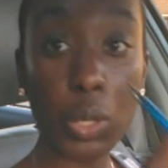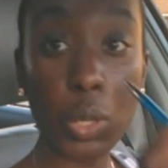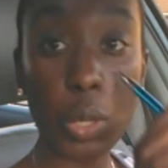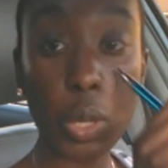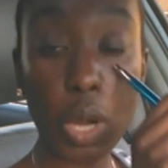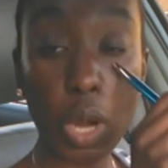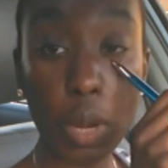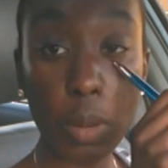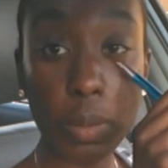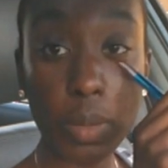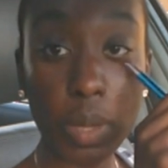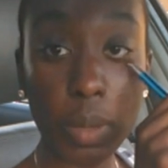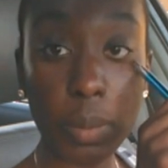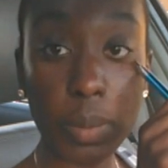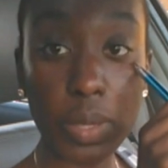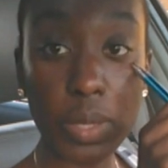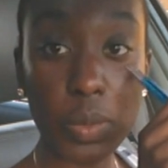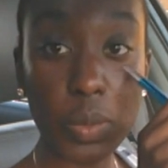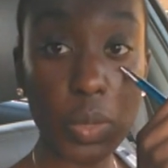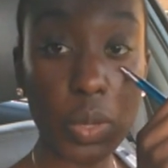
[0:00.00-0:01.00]
you're carbed
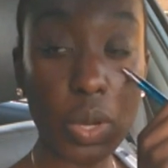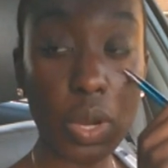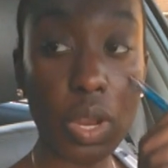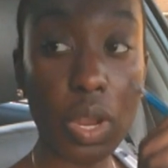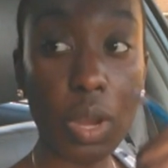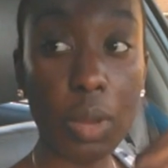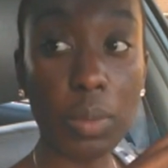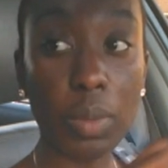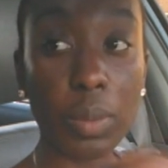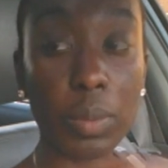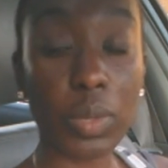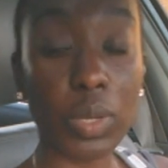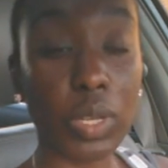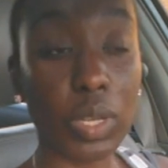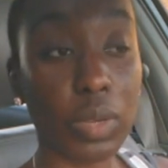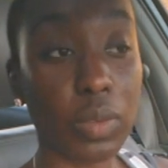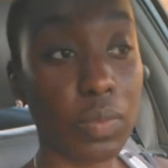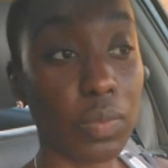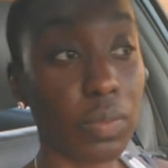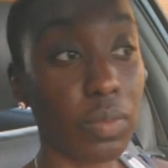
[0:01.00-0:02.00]
up because when you're not carbed up, you're
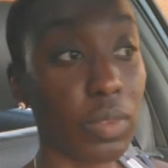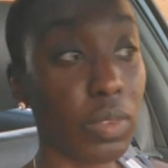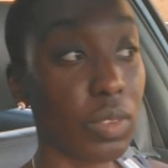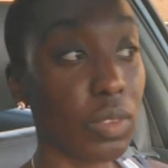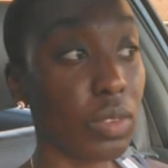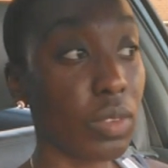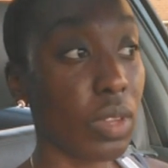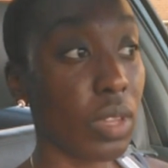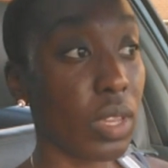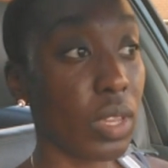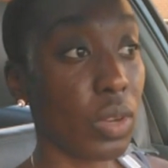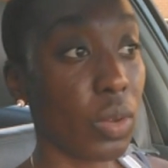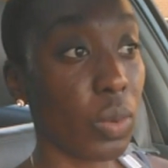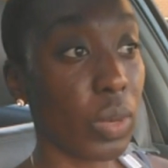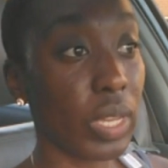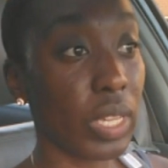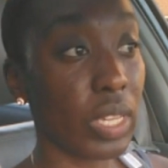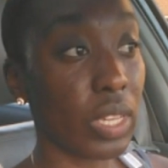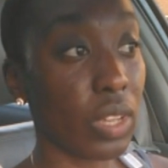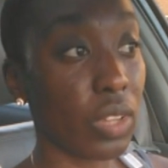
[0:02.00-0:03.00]
gonna, you
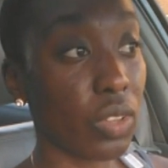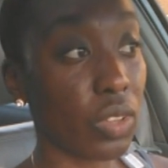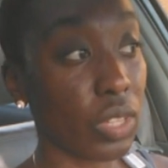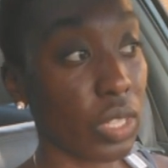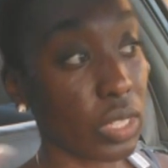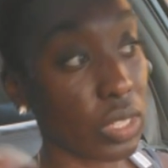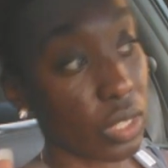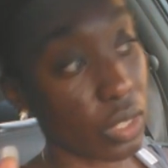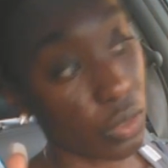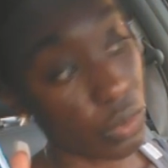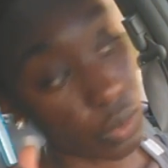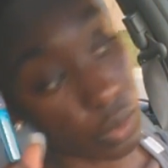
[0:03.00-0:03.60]
know, eat other things on